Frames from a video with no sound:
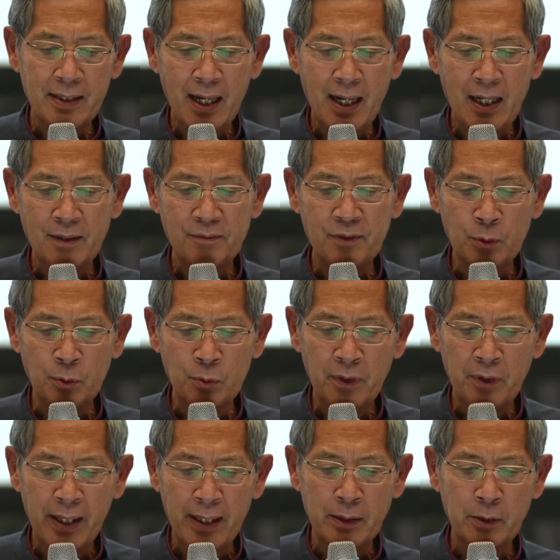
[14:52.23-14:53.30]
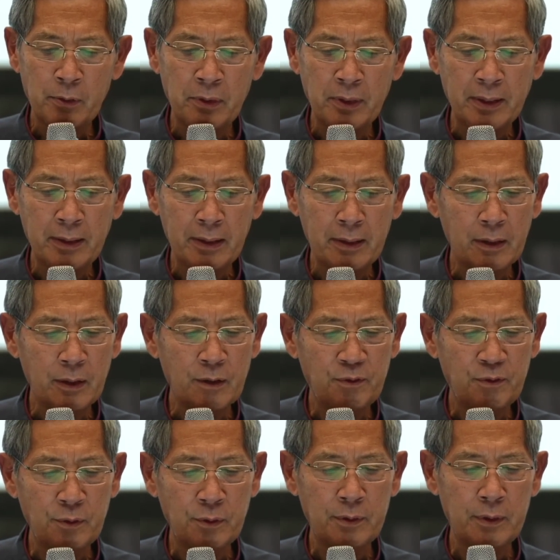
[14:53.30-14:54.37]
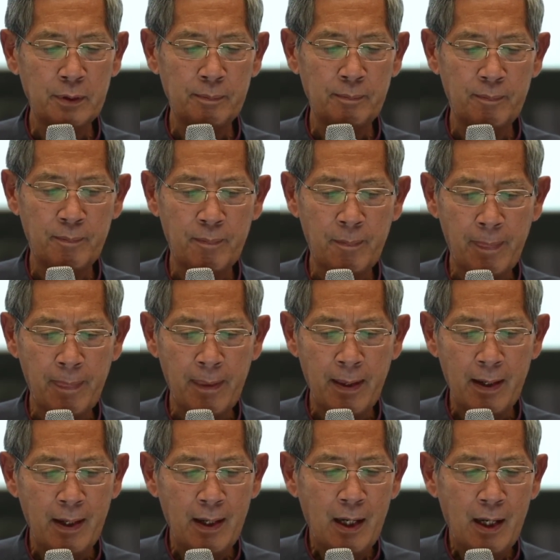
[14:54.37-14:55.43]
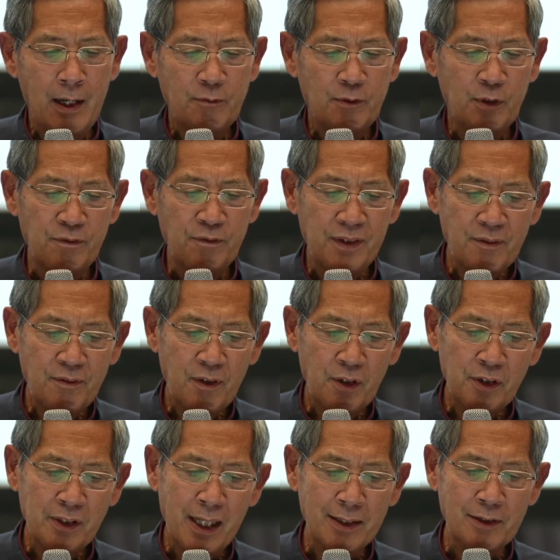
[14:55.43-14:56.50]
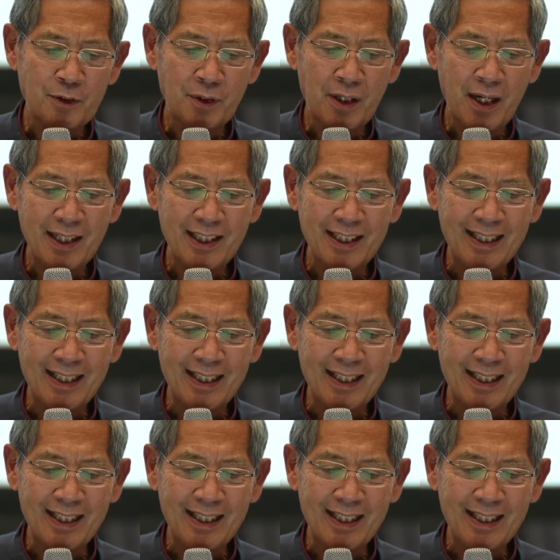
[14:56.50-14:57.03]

Authority even confirmed this finding 4 weeks ago.